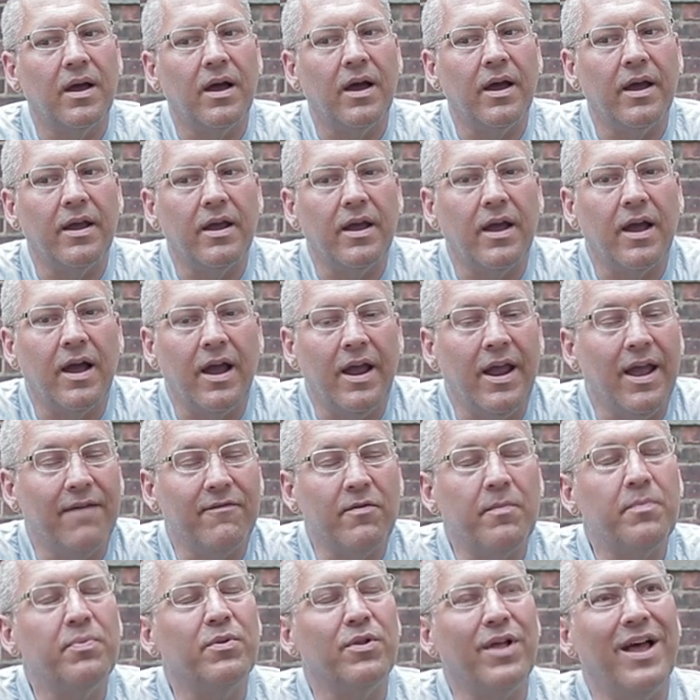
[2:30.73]
I
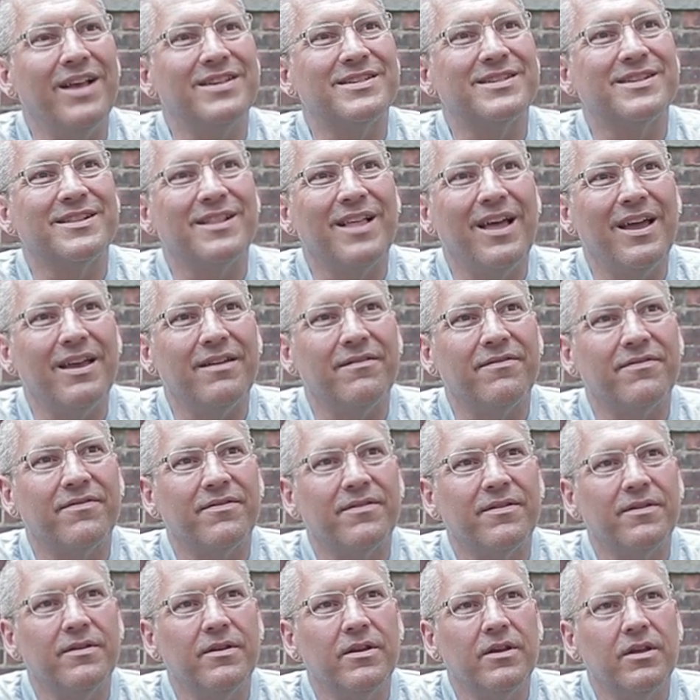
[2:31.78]
have a blessed life.
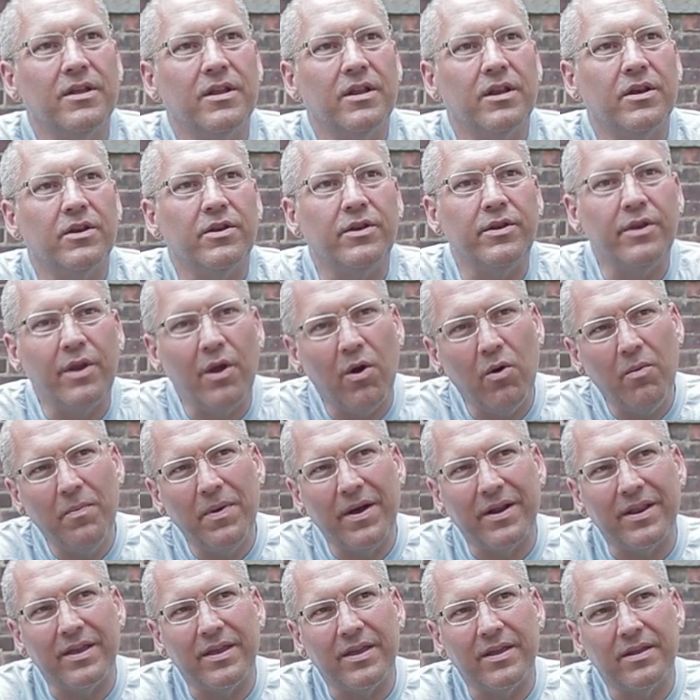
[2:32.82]

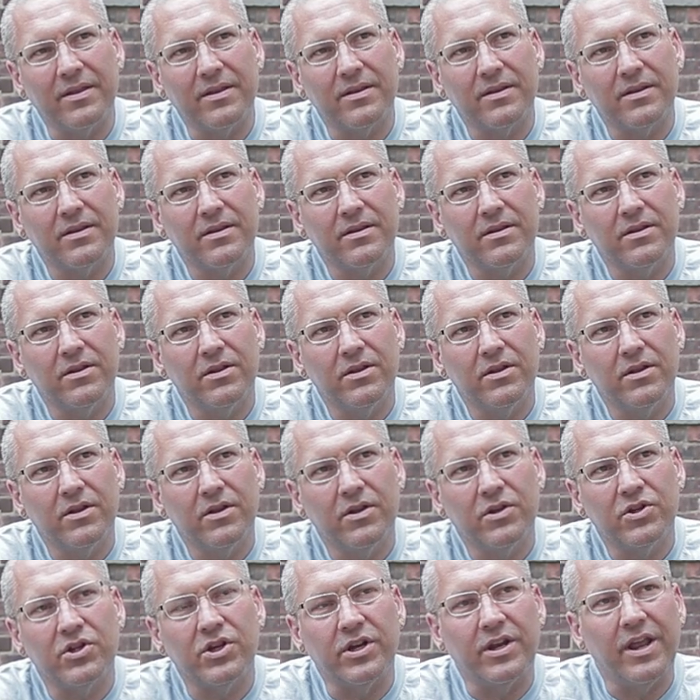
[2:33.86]
Nobody
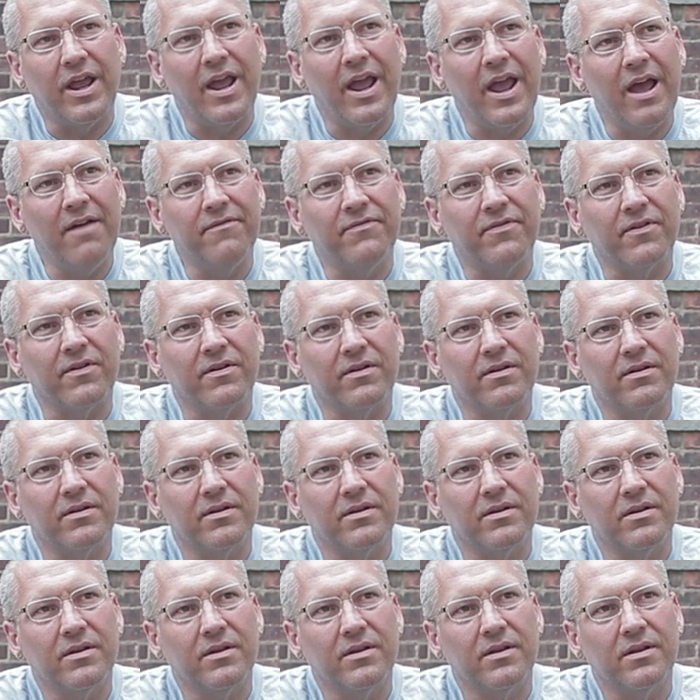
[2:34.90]
should ever
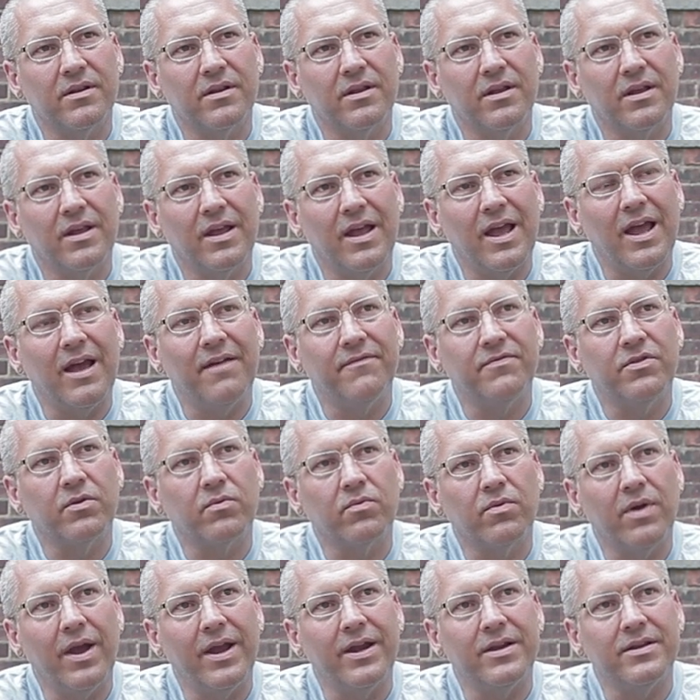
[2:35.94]
have the
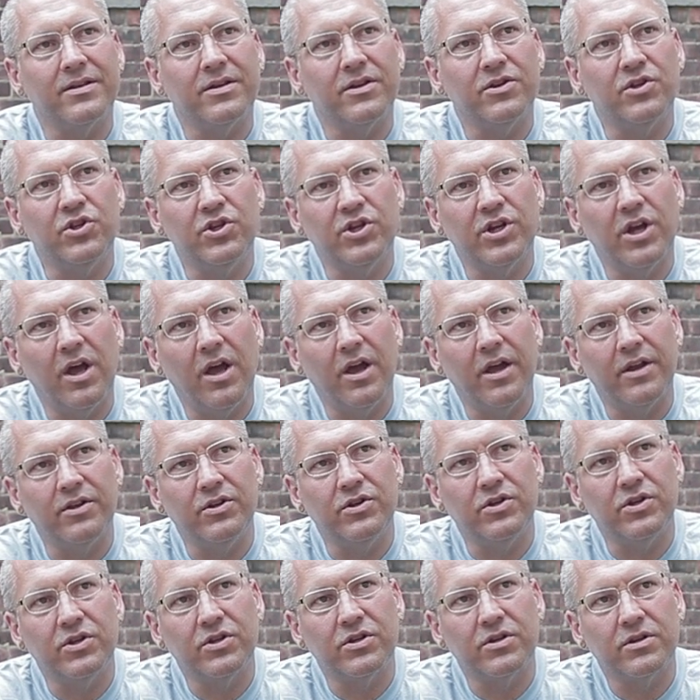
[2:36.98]
right to
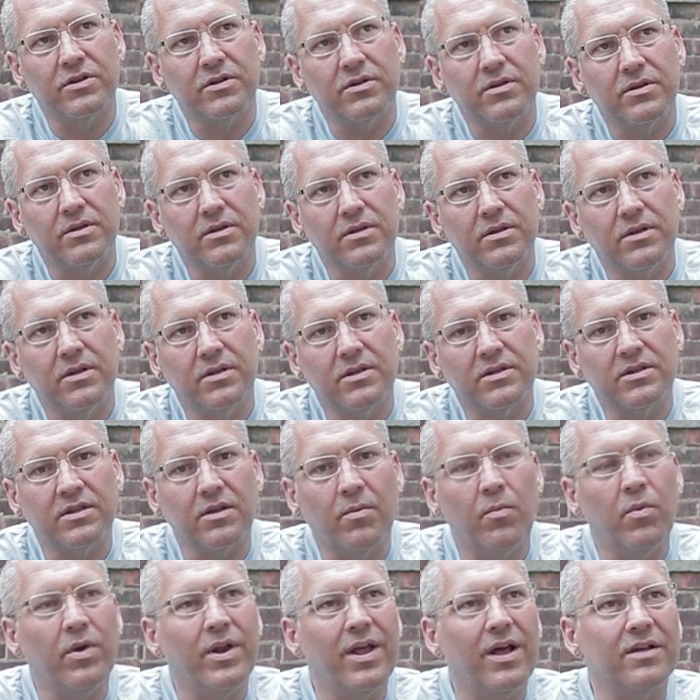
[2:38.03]
judge
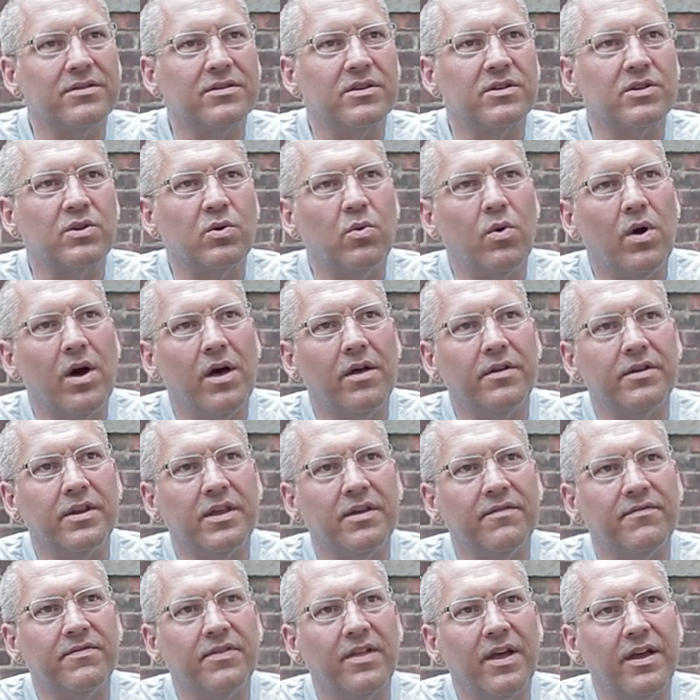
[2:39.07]
someone else's
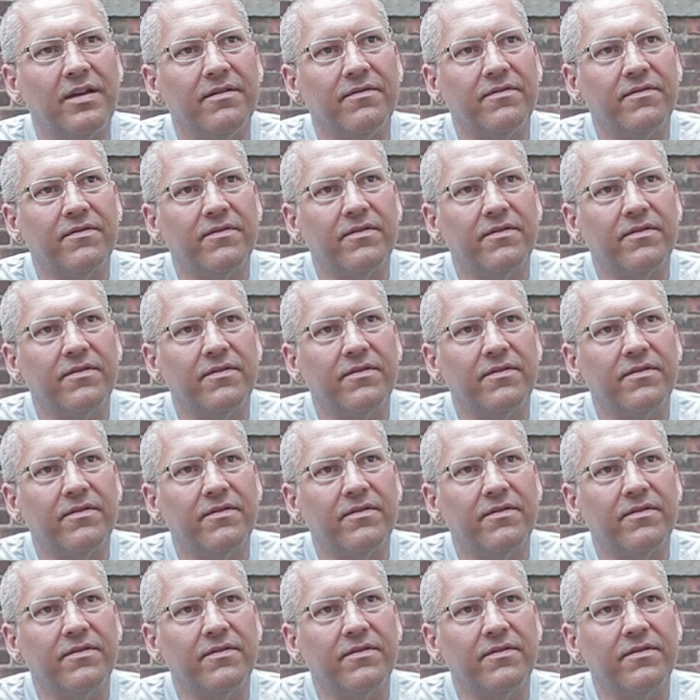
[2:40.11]
quality of life.